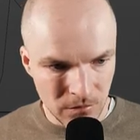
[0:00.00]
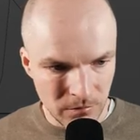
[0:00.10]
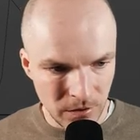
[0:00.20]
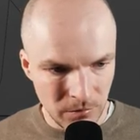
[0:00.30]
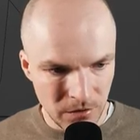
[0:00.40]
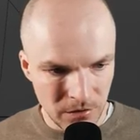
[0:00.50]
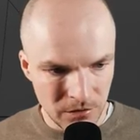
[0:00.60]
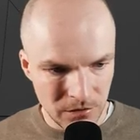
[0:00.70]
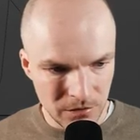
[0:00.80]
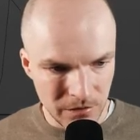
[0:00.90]
Maybe
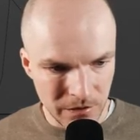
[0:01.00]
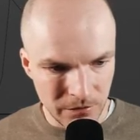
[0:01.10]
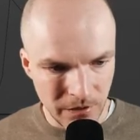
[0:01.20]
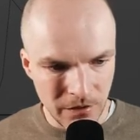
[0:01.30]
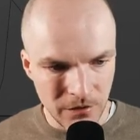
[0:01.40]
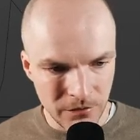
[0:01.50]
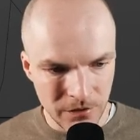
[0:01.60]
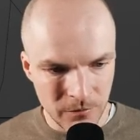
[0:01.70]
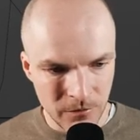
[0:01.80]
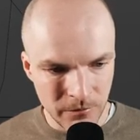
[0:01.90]
that's just like, oh,
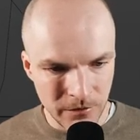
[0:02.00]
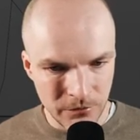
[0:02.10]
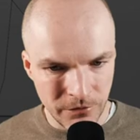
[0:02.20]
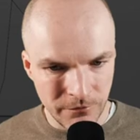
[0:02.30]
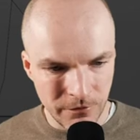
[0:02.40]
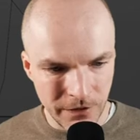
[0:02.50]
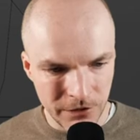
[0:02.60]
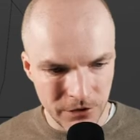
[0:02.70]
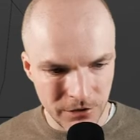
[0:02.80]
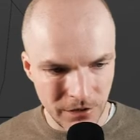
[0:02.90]
that's probably a
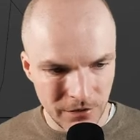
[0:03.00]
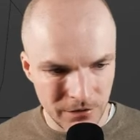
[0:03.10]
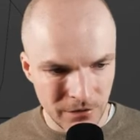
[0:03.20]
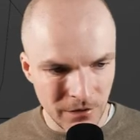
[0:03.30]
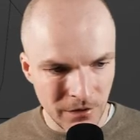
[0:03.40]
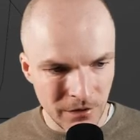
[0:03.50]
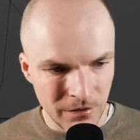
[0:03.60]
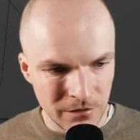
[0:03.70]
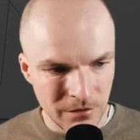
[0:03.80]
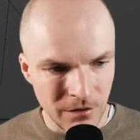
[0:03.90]
reflection. Yeah,
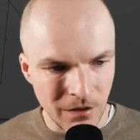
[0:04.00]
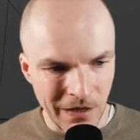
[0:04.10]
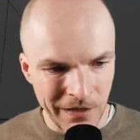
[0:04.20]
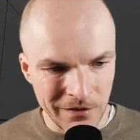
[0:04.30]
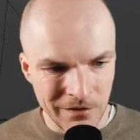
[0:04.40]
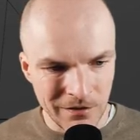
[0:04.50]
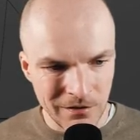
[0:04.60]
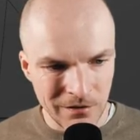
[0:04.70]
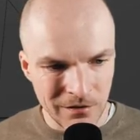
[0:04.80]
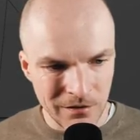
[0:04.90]
that's the light
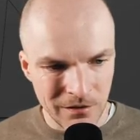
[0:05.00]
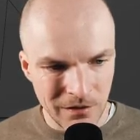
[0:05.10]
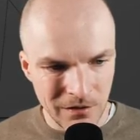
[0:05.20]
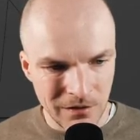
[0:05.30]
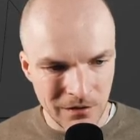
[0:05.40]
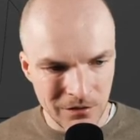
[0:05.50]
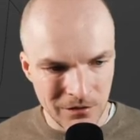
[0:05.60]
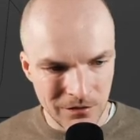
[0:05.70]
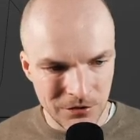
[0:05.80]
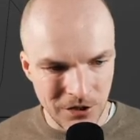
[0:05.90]
eating
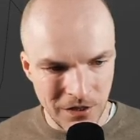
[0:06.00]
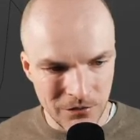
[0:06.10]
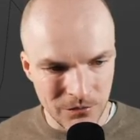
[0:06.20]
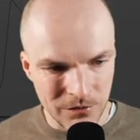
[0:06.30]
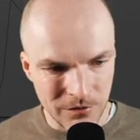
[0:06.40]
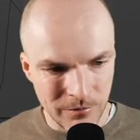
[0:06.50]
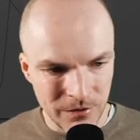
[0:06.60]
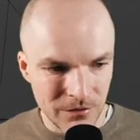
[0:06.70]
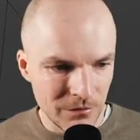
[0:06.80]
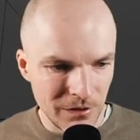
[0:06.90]
into the shadow a little
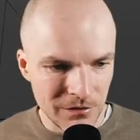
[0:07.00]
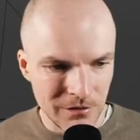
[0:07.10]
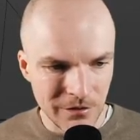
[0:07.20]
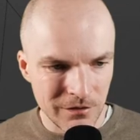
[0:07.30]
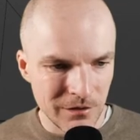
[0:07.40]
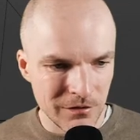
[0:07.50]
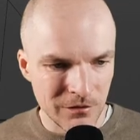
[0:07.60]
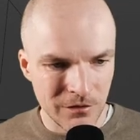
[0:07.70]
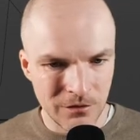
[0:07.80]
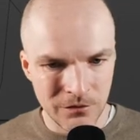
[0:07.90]
bit. So that's
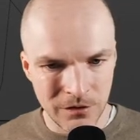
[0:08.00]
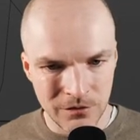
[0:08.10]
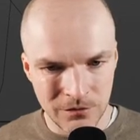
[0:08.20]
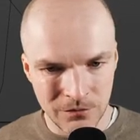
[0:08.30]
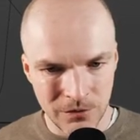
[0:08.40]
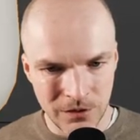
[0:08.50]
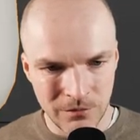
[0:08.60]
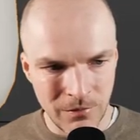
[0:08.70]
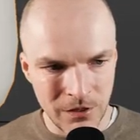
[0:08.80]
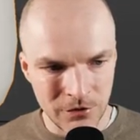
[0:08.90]
looking okay. So we
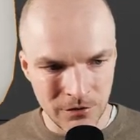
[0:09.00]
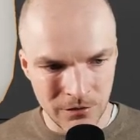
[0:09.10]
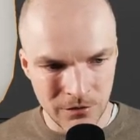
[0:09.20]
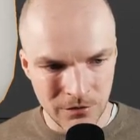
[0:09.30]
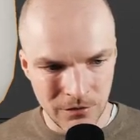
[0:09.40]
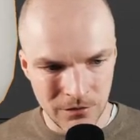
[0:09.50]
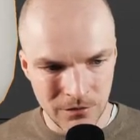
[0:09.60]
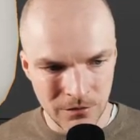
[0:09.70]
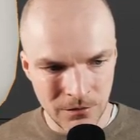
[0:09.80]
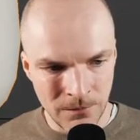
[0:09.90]
can imagine that this
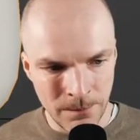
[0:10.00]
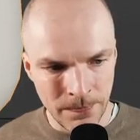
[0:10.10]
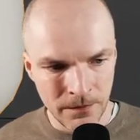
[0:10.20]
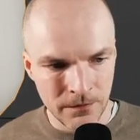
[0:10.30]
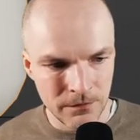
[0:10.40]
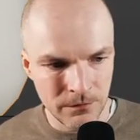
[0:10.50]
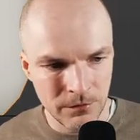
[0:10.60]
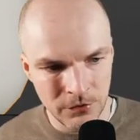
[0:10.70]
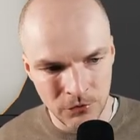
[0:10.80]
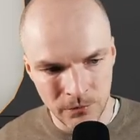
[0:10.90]
is some
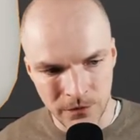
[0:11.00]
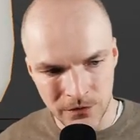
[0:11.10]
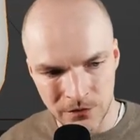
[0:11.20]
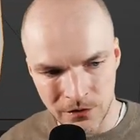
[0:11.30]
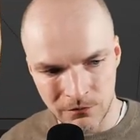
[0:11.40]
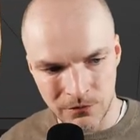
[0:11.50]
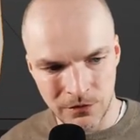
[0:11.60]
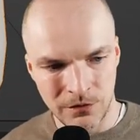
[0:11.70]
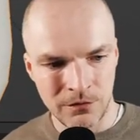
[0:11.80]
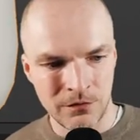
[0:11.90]
cube that is
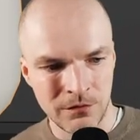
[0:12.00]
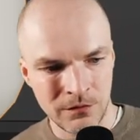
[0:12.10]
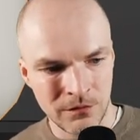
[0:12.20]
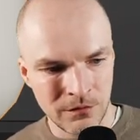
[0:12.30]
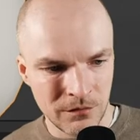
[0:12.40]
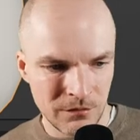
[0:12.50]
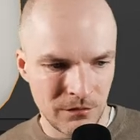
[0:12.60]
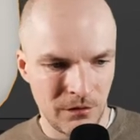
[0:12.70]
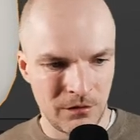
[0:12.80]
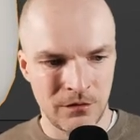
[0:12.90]
hovering
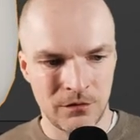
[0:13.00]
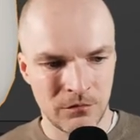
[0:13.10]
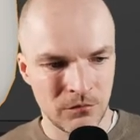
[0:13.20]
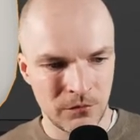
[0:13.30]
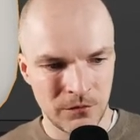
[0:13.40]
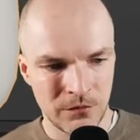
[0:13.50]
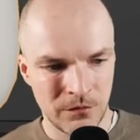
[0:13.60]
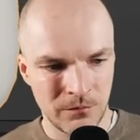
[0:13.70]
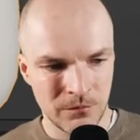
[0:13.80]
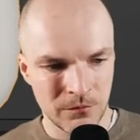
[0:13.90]
with
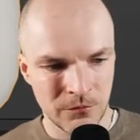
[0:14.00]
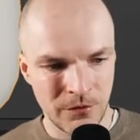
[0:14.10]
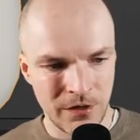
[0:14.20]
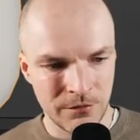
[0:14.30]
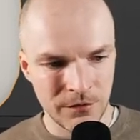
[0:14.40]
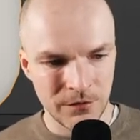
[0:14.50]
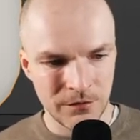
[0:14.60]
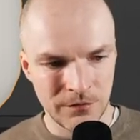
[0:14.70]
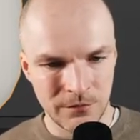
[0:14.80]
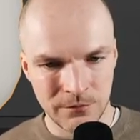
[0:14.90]
some gravity
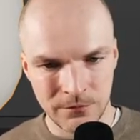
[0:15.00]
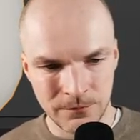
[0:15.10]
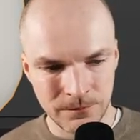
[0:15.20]
stuff.